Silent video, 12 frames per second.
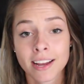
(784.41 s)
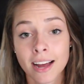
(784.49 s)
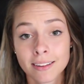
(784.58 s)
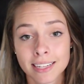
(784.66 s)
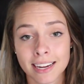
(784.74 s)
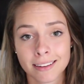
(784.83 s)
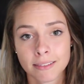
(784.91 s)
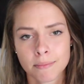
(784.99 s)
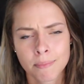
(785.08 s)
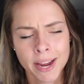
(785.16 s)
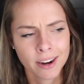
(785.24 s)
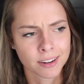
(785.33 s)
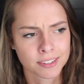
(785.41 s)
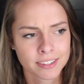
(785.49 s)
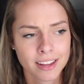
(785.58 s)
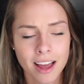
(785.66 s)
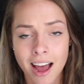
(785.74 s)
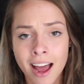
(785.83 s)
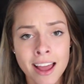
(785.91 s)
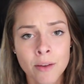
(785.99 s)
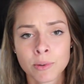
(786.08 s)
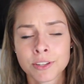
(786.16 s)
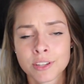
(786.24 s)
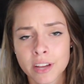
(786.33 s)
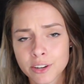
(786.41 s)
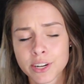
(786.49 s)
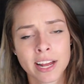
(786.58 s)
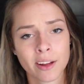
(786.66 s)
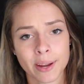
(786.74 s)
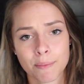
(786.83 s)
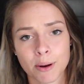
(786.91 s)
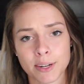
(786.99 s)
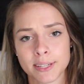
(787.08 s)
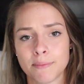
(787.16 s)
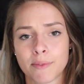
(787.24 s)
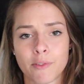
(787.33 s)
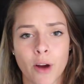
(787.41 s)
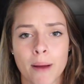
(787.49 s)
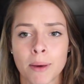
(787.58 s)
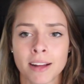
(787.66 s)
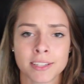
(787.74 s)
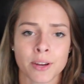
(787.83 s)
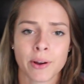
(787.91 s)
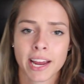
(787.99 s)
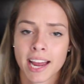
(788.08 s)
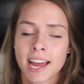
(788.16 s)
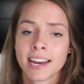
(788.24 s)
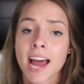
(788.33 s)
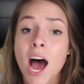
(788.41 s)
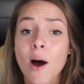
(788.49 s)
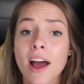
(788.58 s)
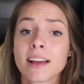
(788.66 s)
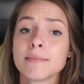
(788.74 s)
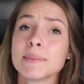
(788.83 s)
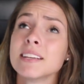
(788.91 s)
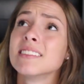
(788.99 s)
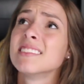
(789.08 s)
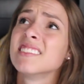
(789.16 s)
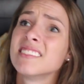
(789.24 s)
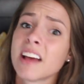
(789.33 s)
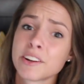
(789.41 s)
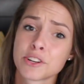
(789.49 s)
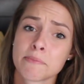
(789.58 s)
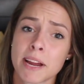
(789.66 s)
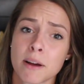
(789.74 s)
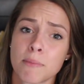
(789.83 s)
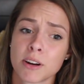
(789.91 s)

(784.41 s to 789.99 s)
or gelding? Mares. I was such a gelding person before I bought Zoe, and now I am such a mare